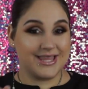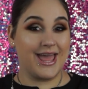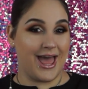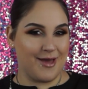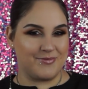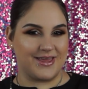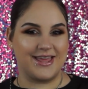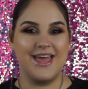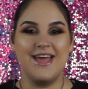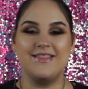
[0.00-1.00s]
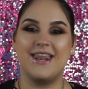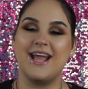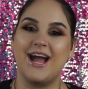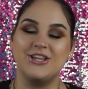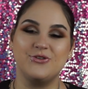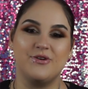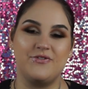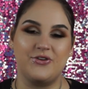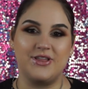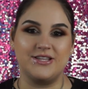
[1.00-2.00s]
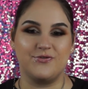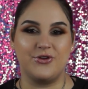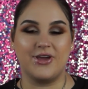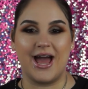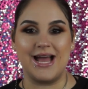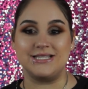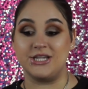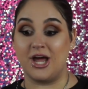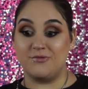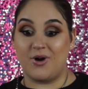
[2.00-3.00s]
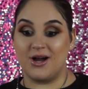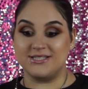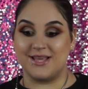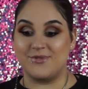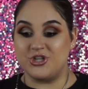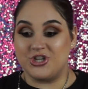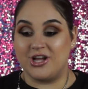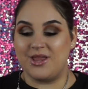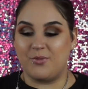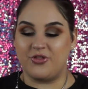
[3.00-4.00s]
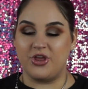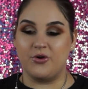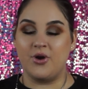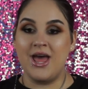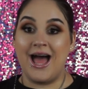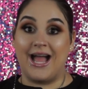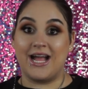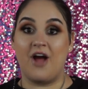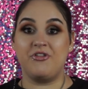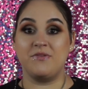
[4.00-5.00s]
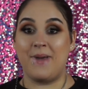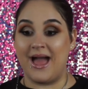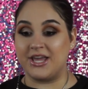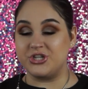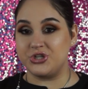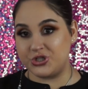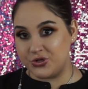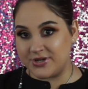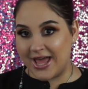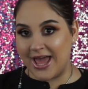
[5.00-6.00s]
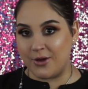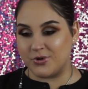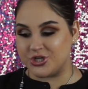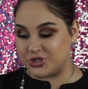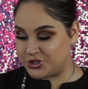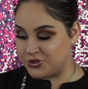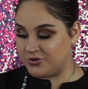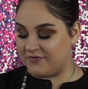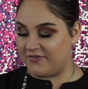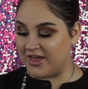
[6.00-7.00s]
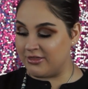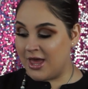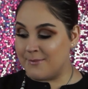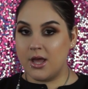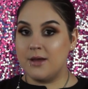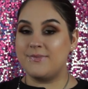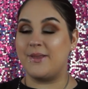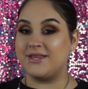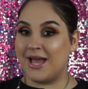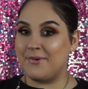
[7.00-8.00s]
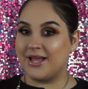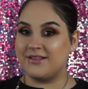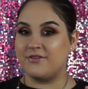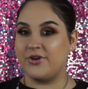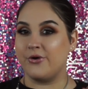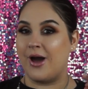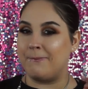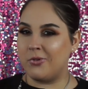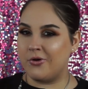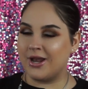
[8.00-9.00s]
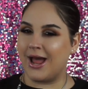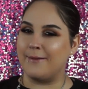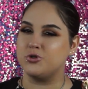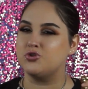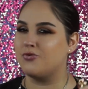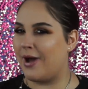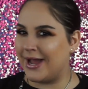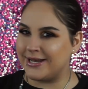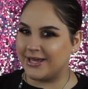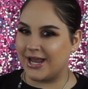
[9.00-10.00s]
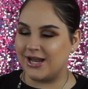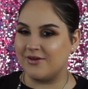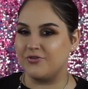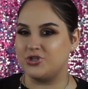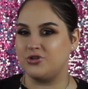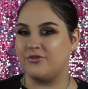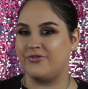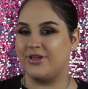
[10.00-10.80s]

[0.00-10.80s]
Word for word: happy that I got to review these for you guys and unbox them and share them with you. I got this package today, which is June 5th. By the time I get this video uploaded, I'm trying to get it up for June